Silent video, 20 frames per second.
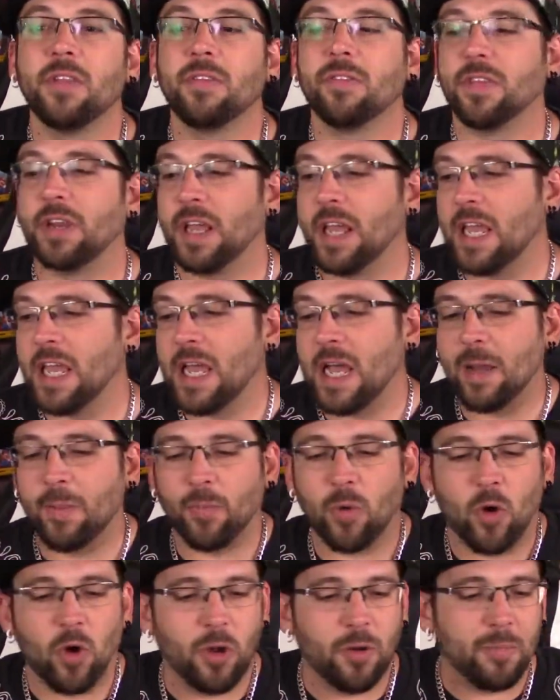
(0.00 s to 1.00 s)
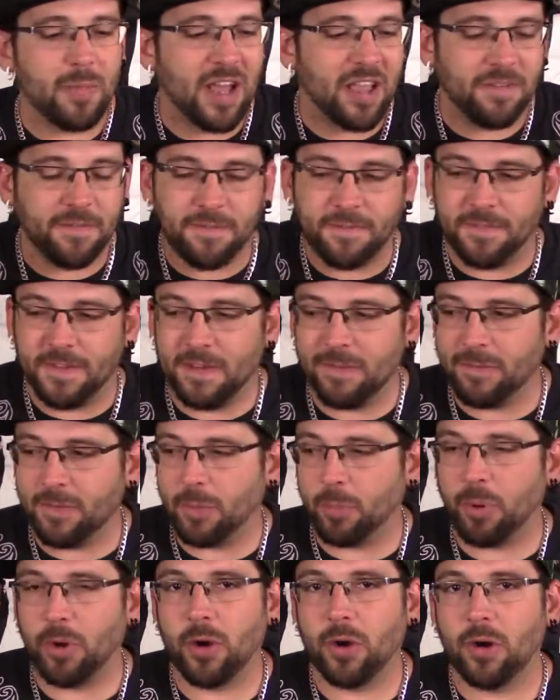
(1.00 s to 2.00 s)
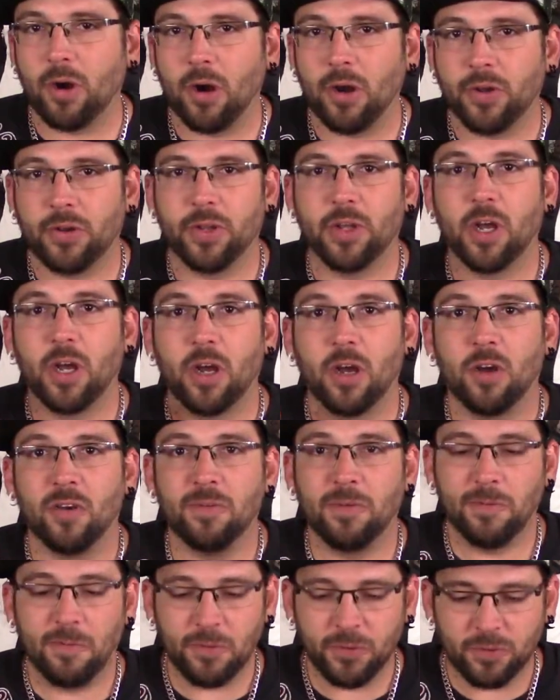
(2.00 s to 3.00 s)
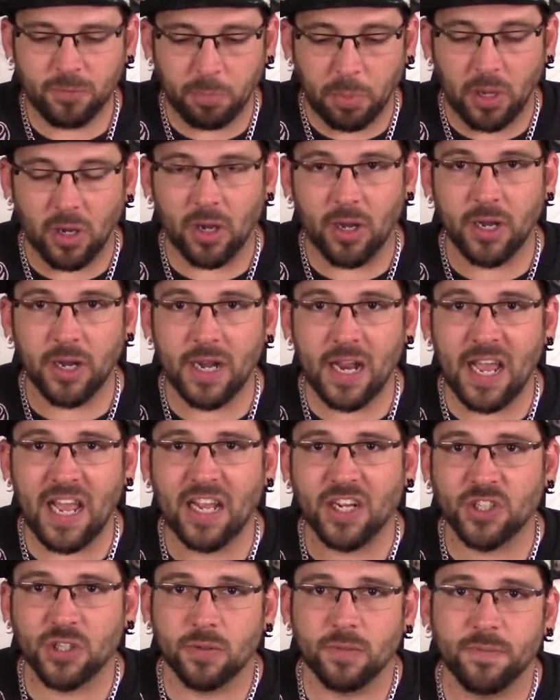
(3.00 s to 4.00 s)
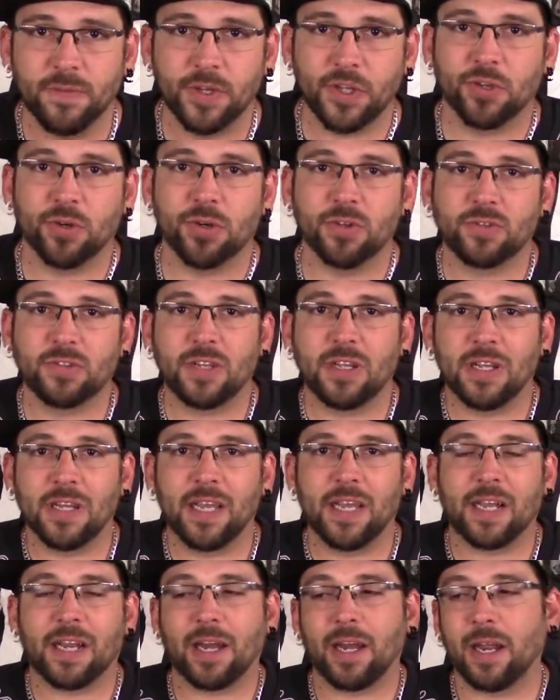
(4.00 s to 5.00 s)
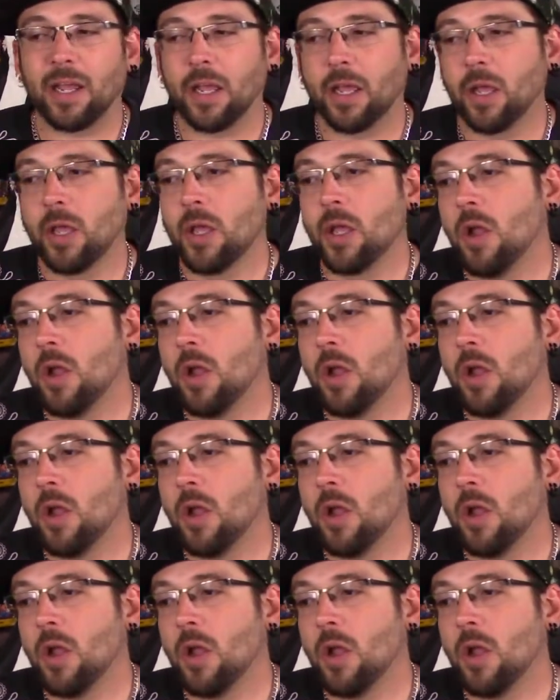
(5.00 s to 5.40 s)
Today I'm on my 5th part of Spawn action figures collecting